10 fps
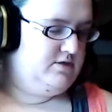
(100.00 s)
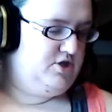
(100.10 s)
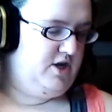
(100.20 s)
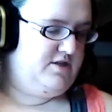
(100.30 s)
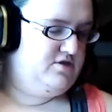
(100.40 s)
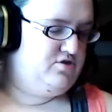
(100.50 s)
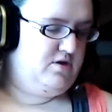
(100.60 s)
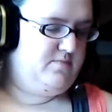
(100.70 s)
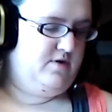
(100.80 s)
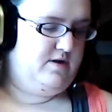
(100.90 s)
Check the
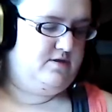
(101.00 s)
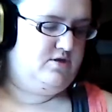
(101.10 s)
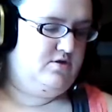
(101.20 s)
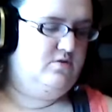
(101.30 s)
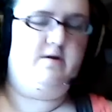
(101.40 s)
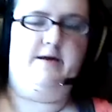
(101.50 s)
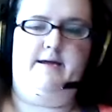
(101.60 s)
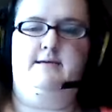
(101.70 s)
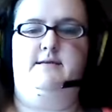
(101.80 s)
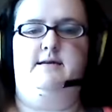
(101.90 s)
drug book too, I
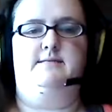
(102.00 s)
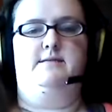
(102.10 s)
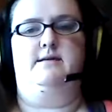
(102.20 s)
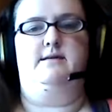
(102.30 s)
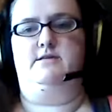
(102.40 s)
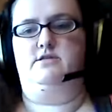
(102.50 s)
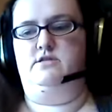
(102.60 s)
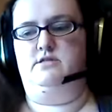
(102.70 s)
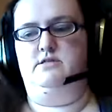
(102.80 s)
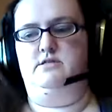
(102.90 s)
guess I'd say, like
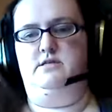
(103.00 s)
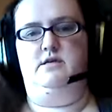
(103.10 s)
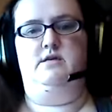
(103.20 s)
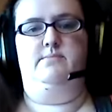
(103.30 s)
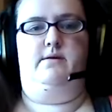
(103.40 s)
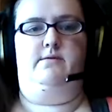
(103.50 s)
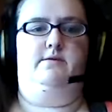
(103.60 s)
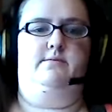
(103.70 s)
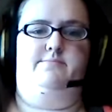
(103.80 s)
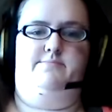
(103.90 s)
just to see about it.